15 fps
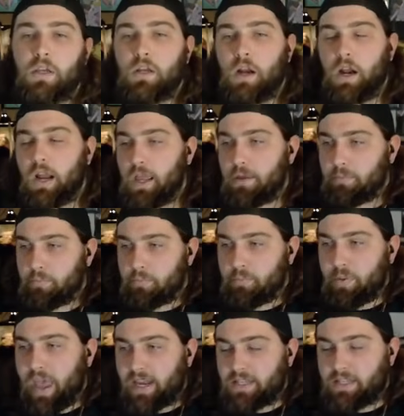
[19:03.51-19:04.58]
Alright,
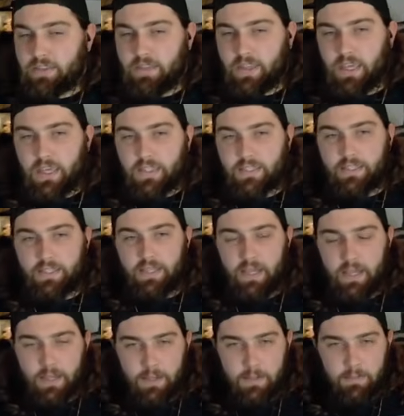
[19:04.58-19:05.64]
back to this.
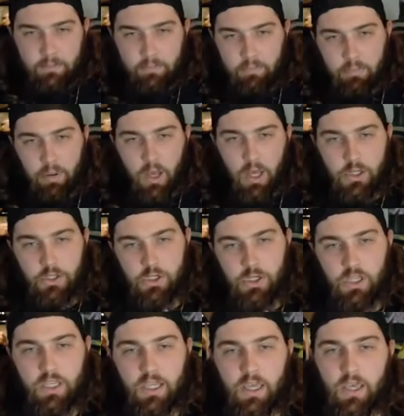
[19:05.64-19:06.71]
Punch
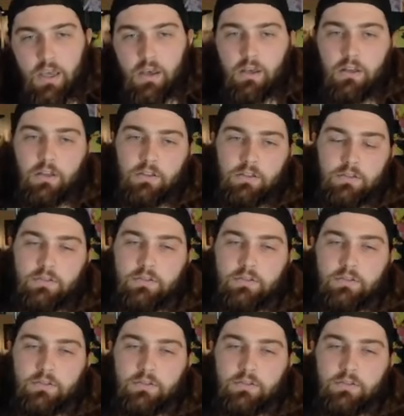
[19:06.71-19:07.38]
and kill.